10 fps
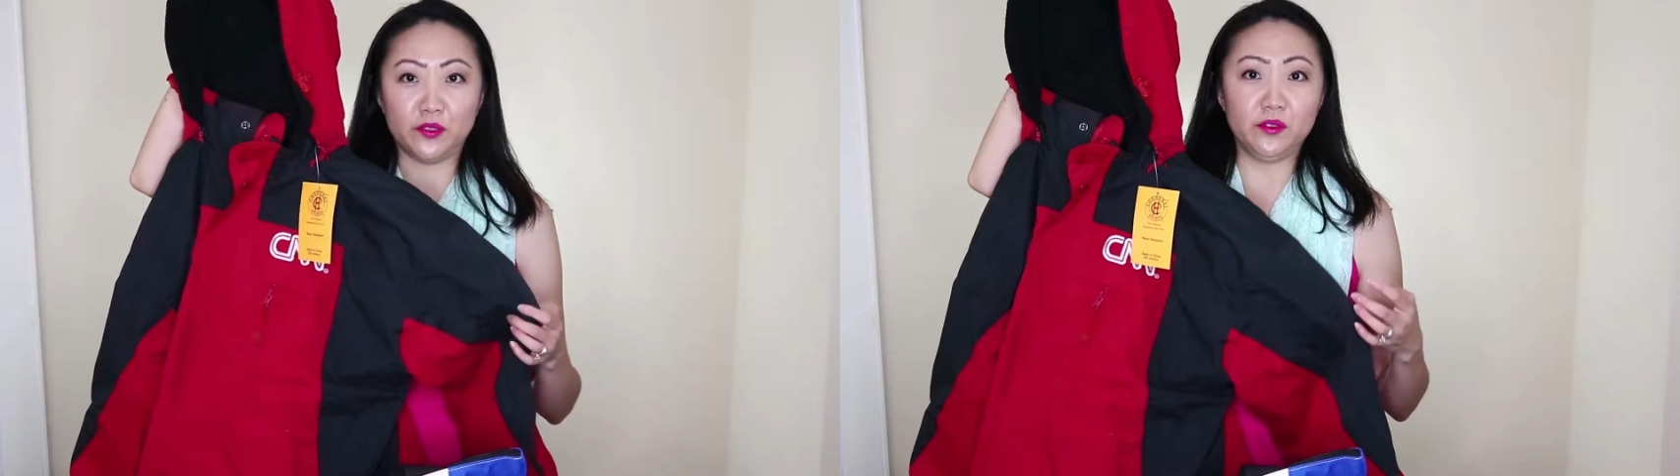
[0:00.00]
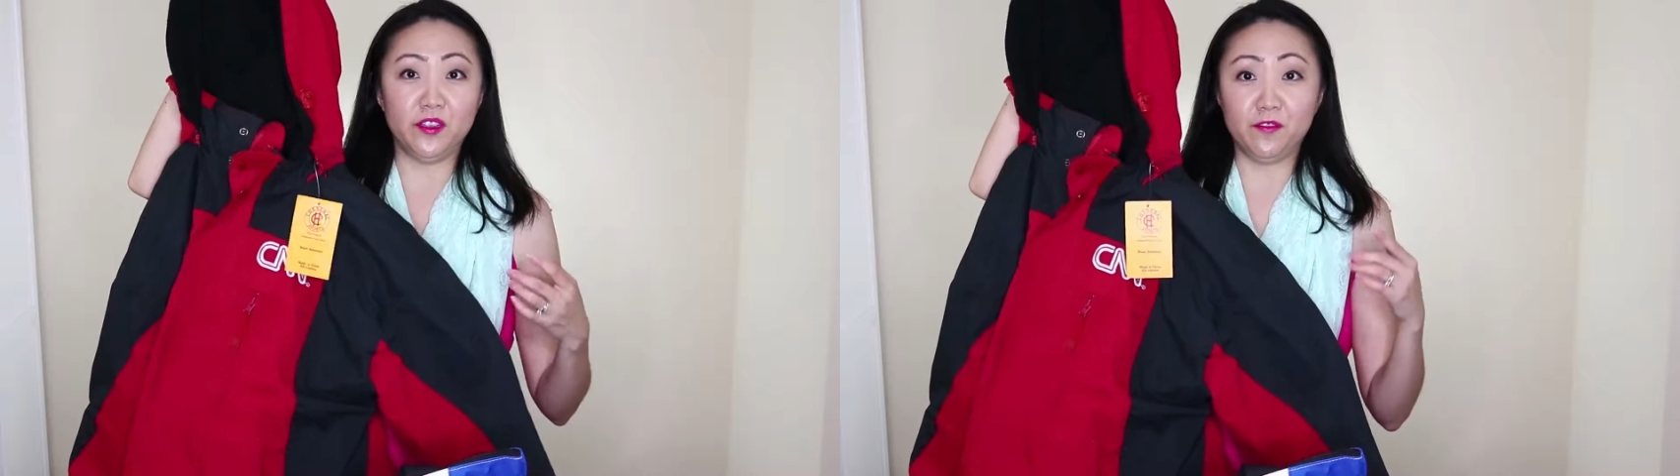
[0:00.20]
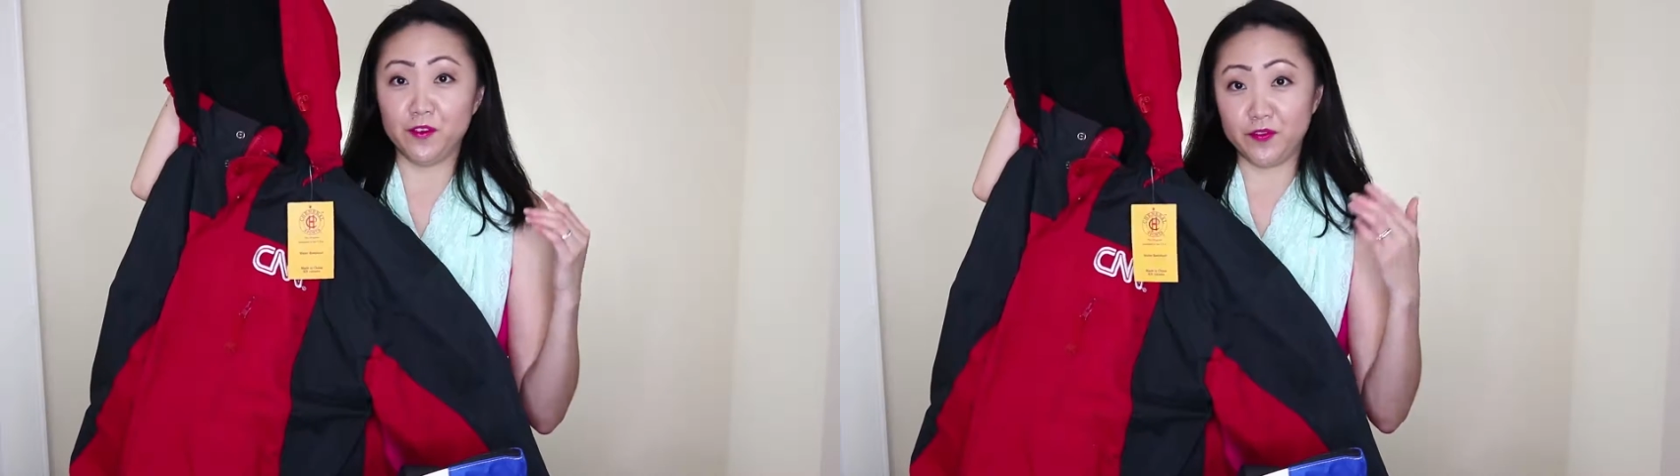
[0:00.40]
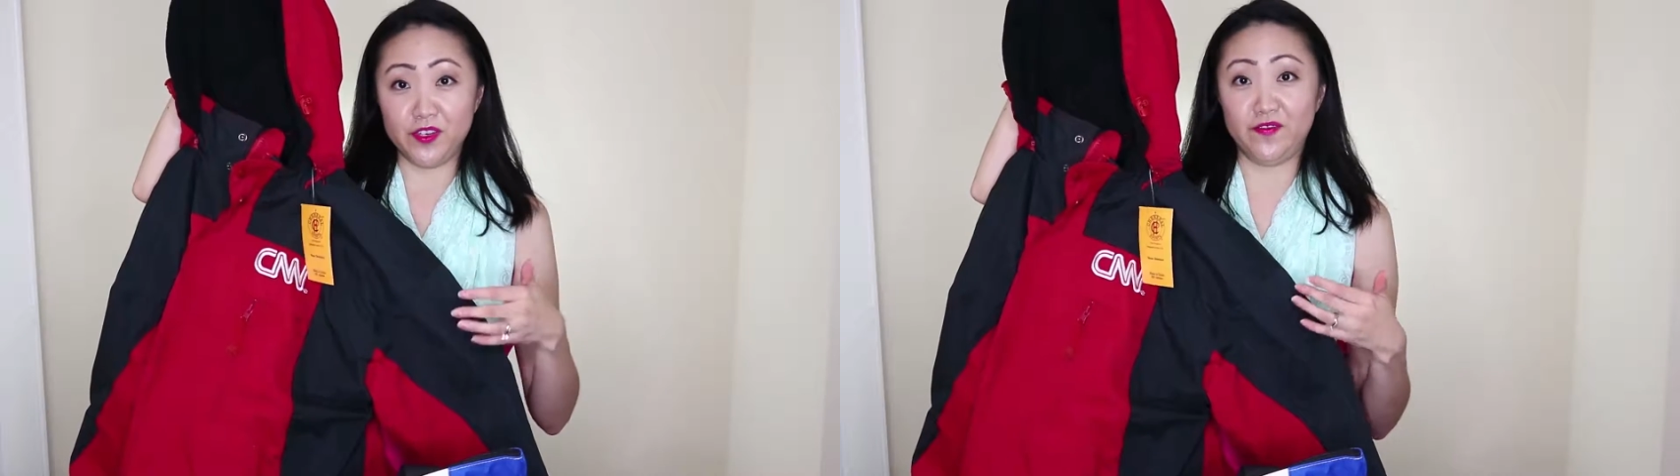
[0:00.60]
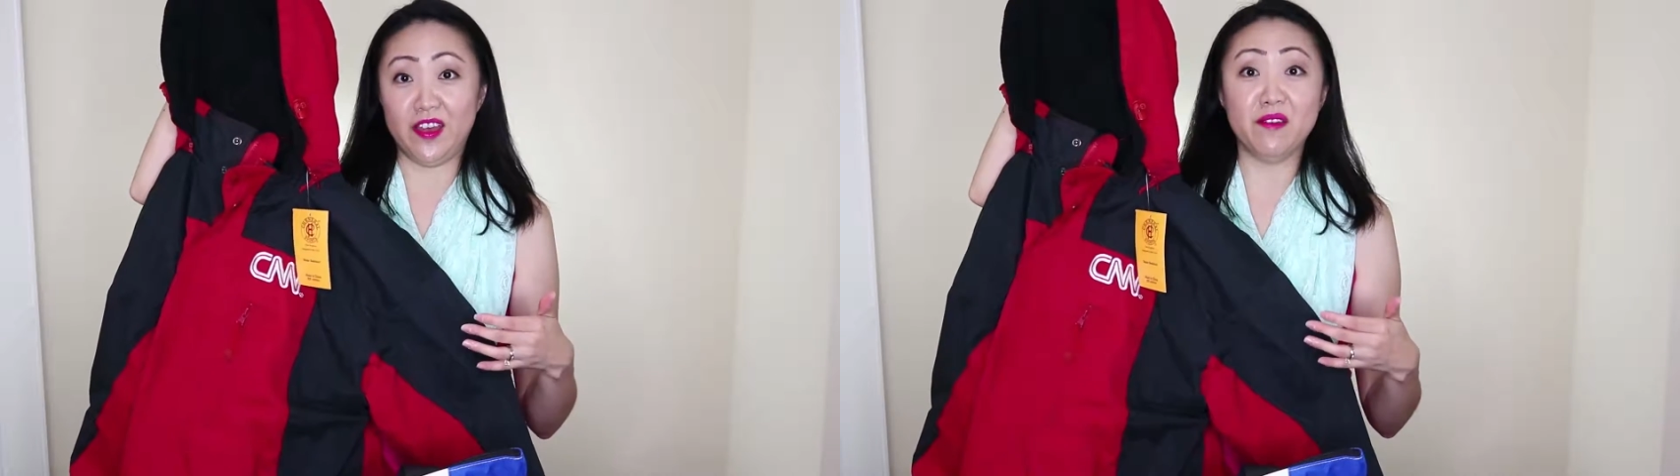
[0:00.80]
only
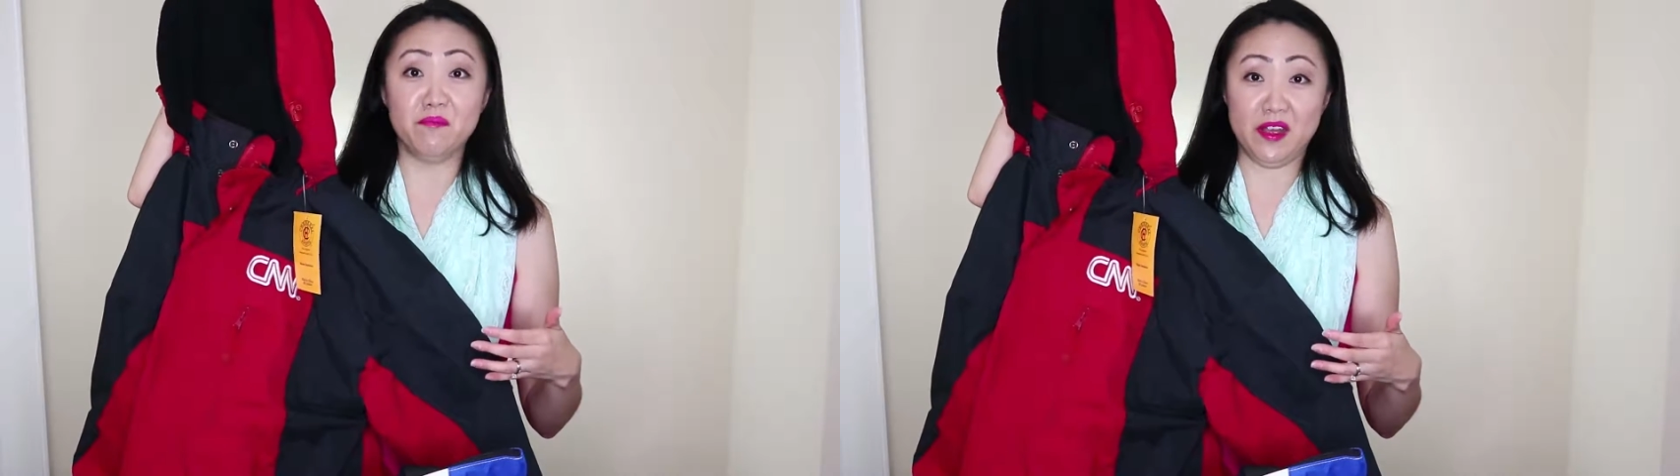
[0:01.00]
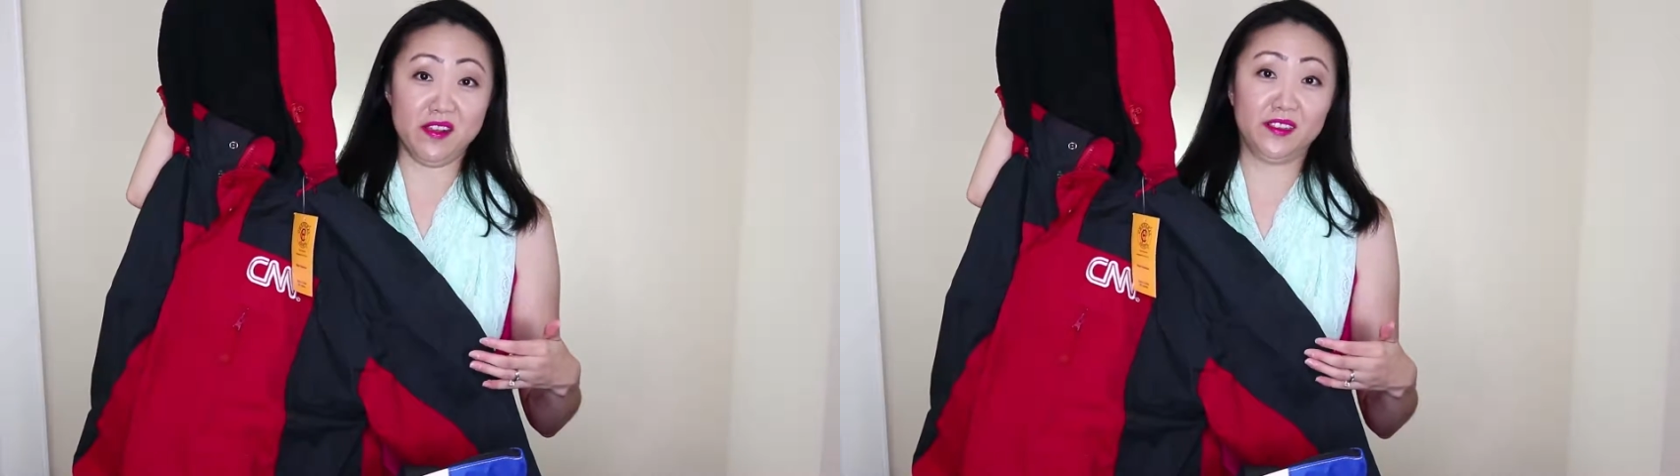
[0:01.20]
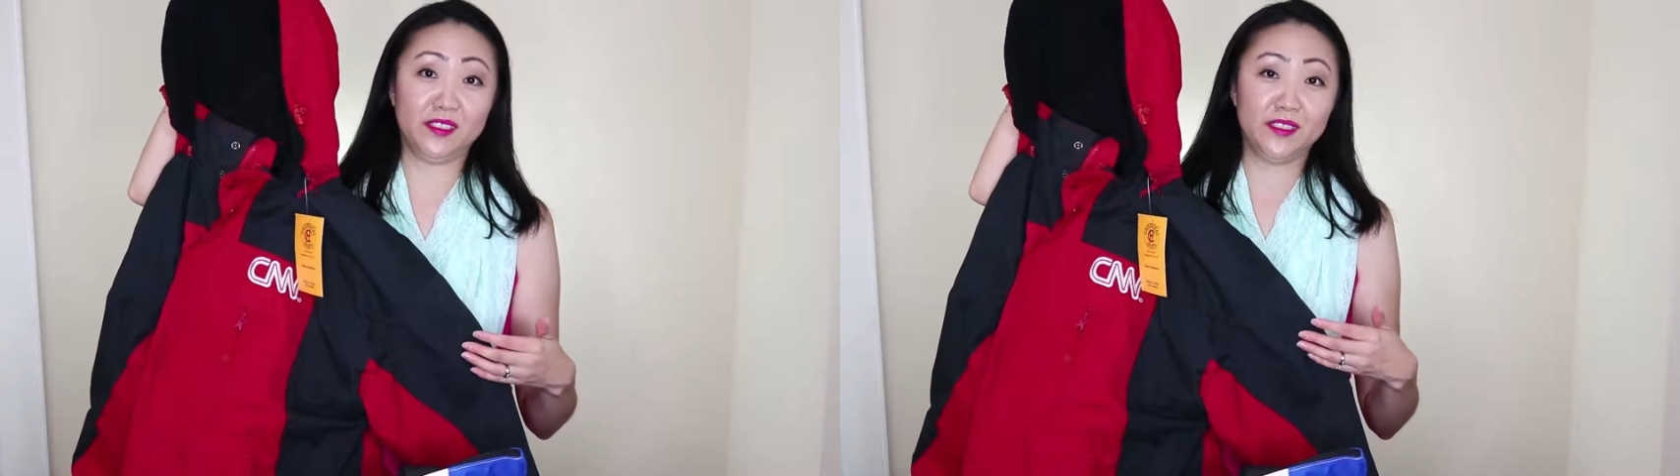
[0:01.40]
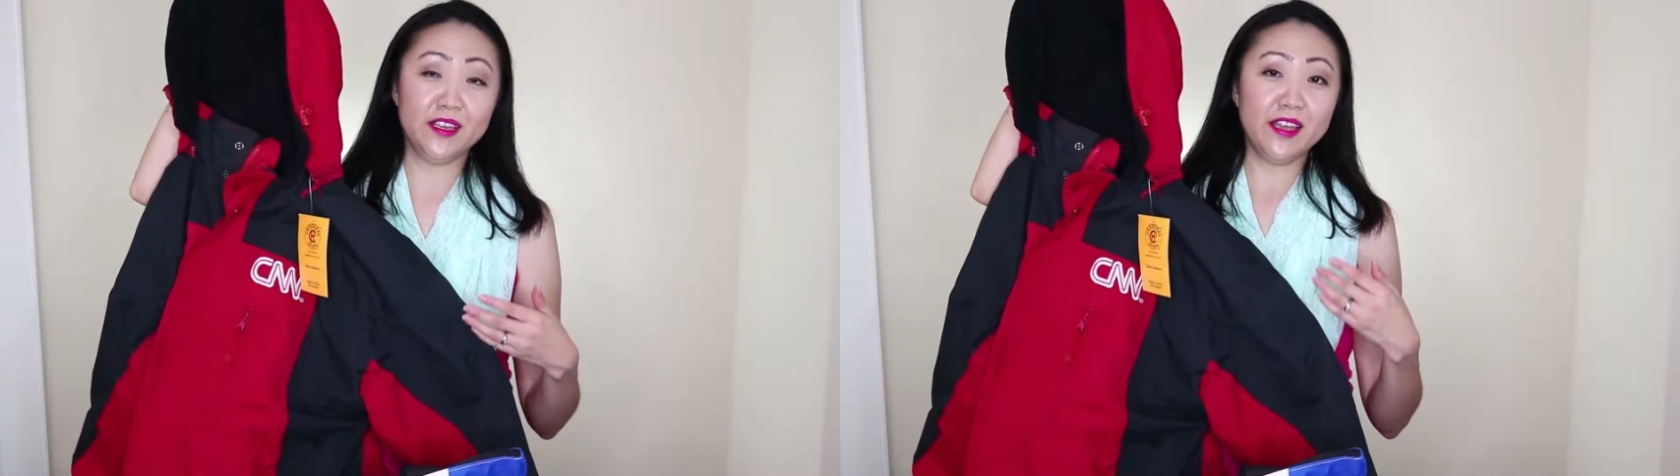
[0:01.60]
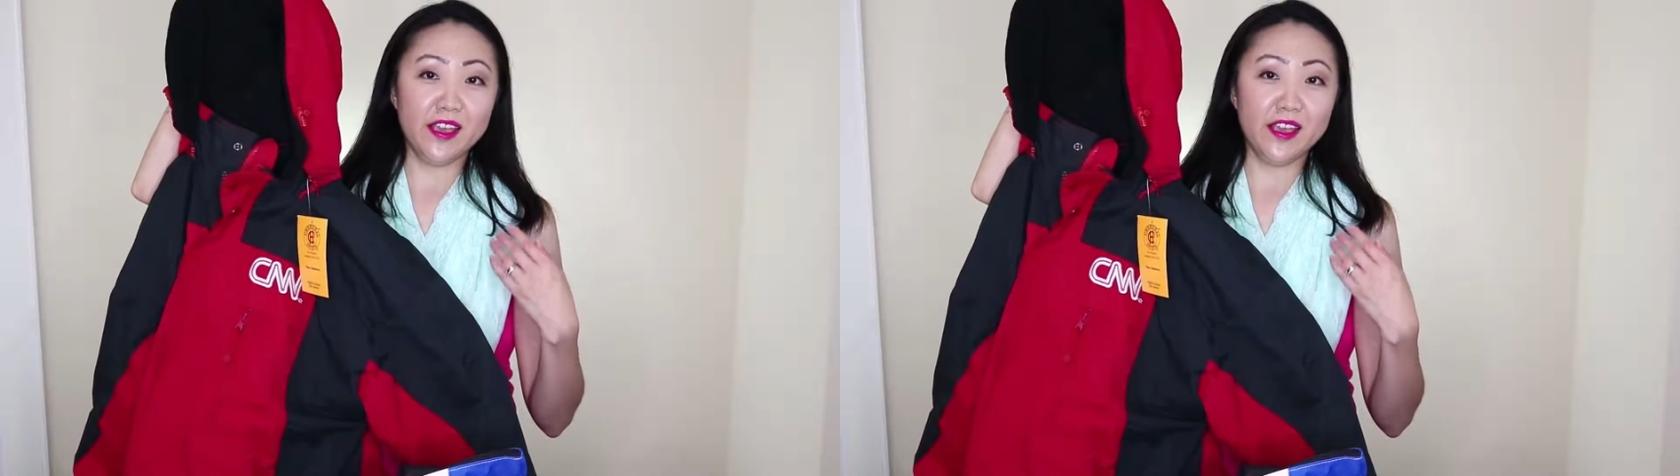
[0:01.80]
55 bucks.